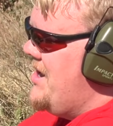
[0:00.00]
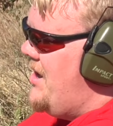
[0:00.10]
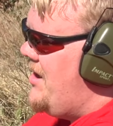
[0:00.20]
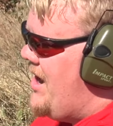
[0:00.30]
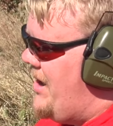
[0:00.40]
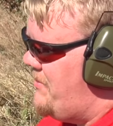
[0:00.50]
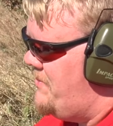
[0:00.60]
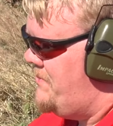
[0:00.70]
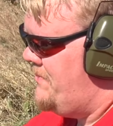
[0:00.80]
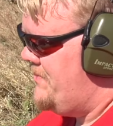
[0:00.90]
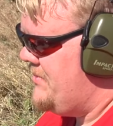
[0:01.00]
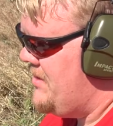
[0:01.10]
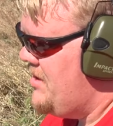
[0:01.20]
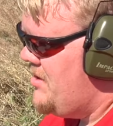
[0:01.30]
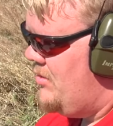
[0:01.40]
All right.
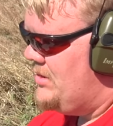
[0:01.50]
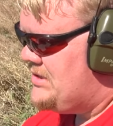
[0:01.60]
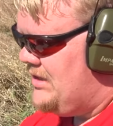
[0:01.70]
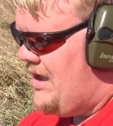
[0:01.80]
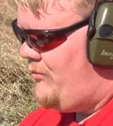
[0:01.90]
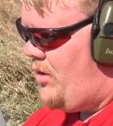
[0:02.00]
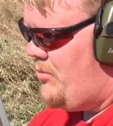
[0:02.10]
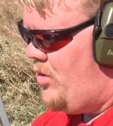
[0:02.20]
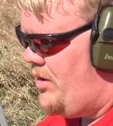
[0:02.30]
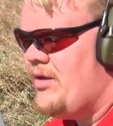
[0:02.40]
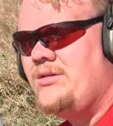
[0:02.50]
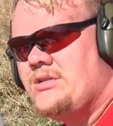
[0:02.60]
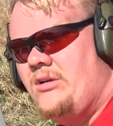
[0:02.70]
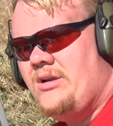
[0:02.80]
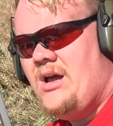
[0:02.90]
We still have 1 more of those
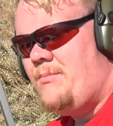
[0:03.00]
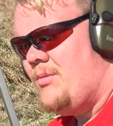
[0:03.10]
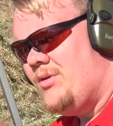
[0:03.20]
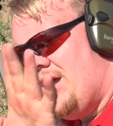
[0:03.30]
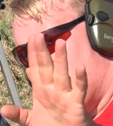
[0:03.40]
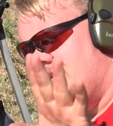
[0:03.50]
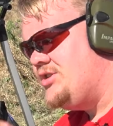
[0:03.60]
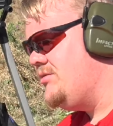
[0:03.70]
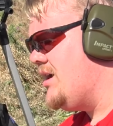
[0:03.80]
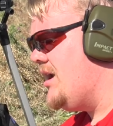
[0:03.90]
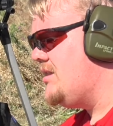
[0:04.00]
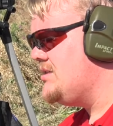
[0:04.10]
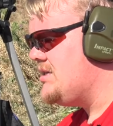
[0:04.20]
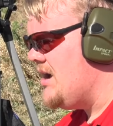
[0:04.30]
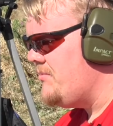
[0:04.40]
loaded up, but we're not going to shoot that
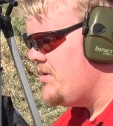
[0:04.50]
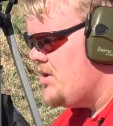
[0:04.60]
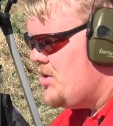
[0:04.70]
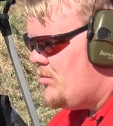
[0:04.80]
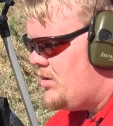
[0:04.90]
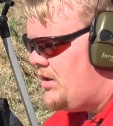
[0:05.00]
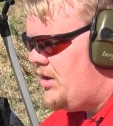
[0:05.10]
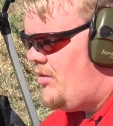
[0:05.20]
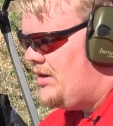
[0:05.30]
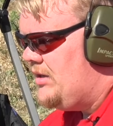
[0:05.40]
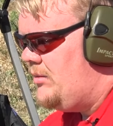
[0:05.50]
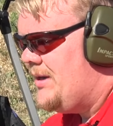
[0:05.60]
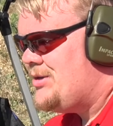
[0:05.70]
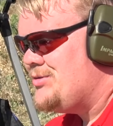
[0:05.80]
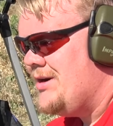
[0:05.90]
this time. We're going to go a little
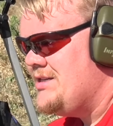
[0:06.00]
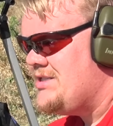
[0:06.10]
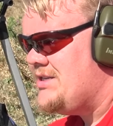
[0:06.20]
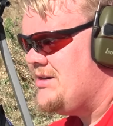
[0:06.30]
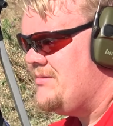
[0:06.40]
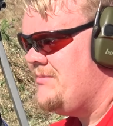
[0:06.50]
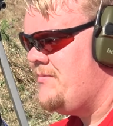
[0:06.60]
bit crazier.